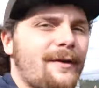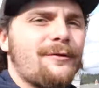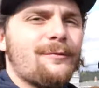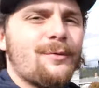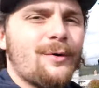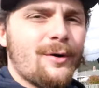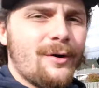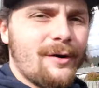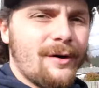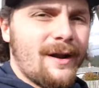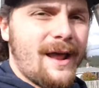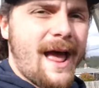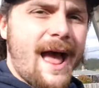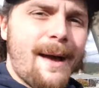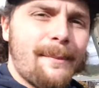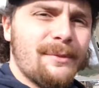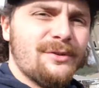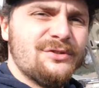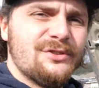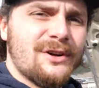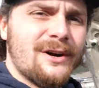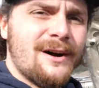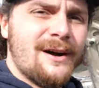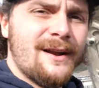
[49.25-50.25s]
this one on
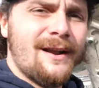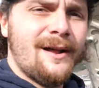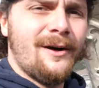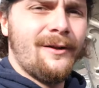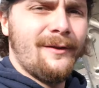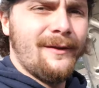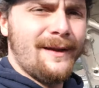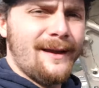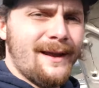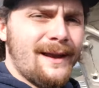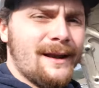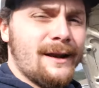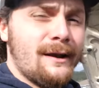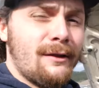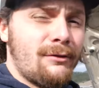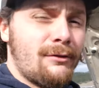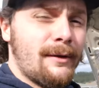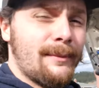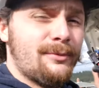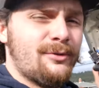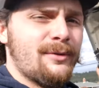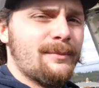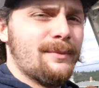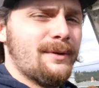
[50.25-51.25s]
Amazon. I'll link it in the
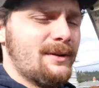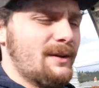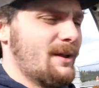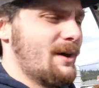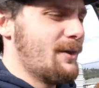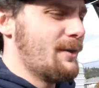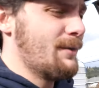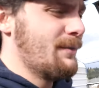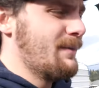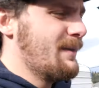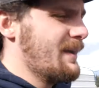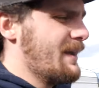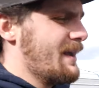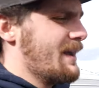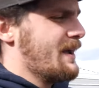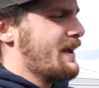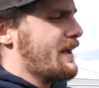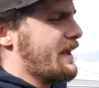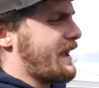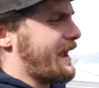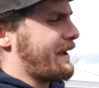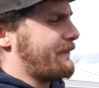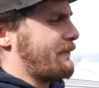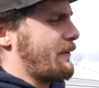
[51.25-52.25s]
description below.
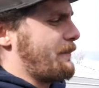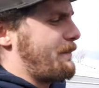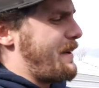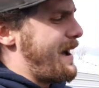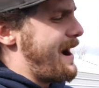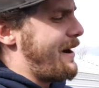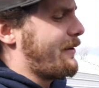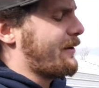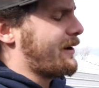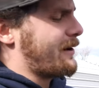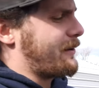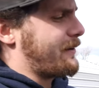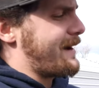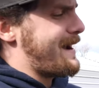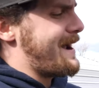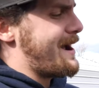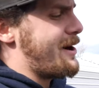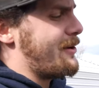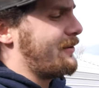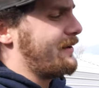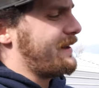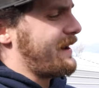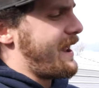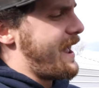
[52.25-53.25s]
You give it power,
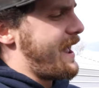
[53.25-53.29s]
ground,